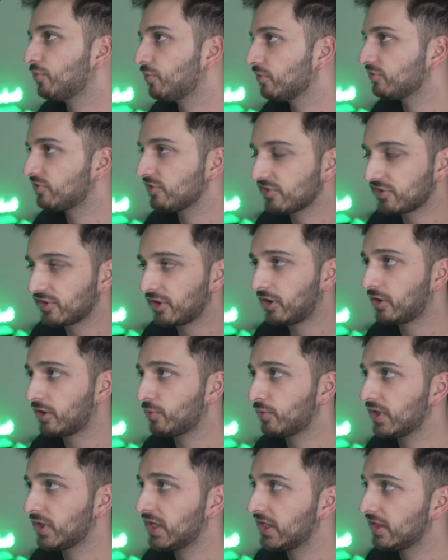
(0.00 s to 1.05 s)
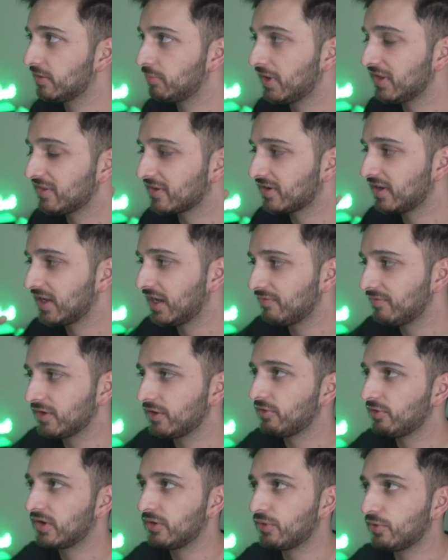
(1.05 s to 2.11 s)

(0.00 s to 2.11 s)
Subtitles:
we'll just start with basically having a look